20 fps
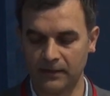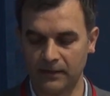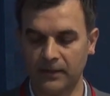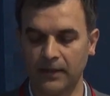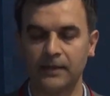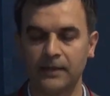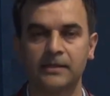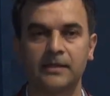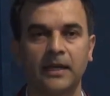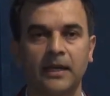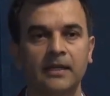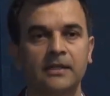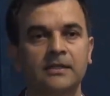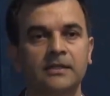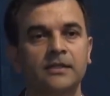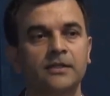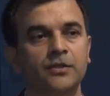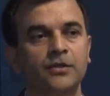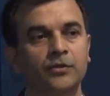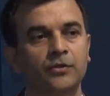There is an
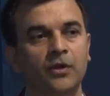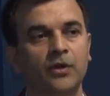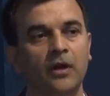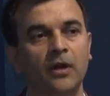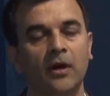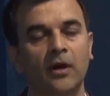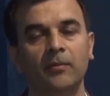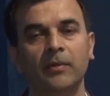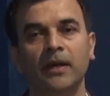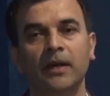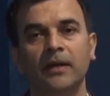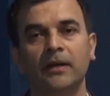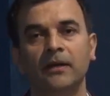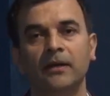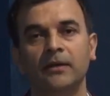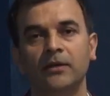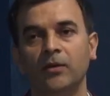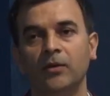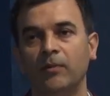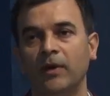institute called
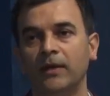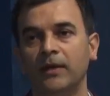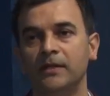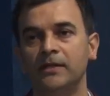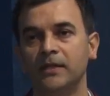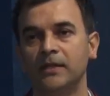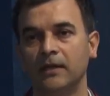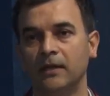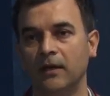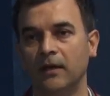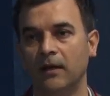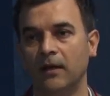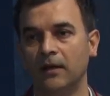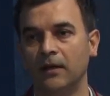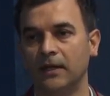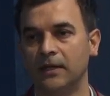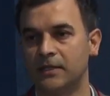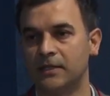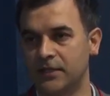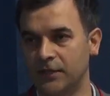American Humanist
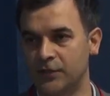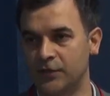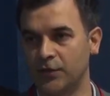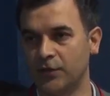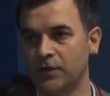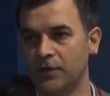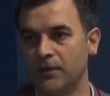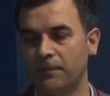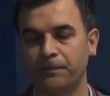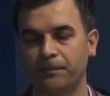Institute,